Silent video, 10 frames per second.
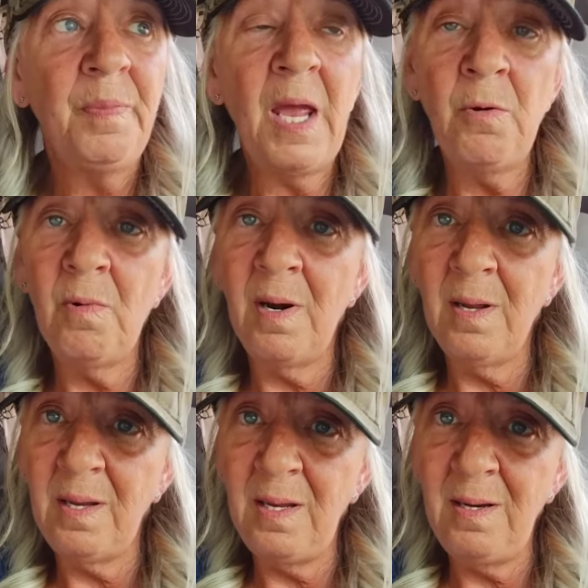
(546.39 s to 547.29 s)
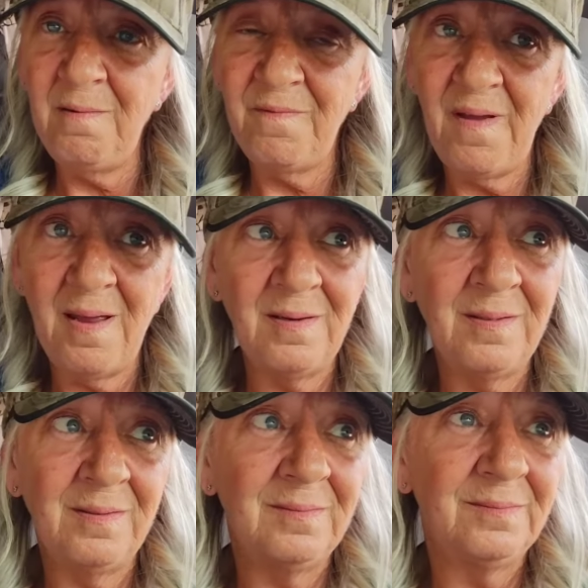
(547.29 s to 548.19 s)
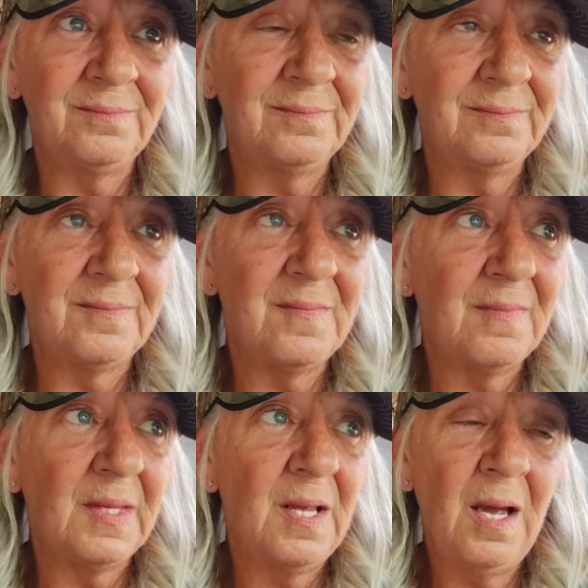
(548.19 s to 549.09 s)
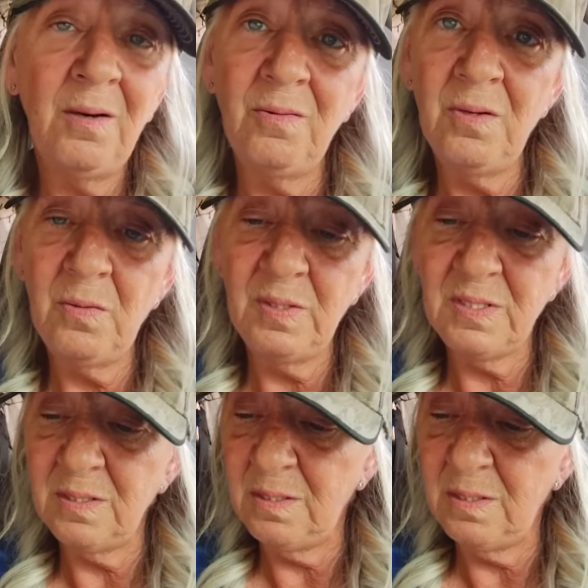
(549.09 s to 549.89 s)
and run a heating fan? I don't know what to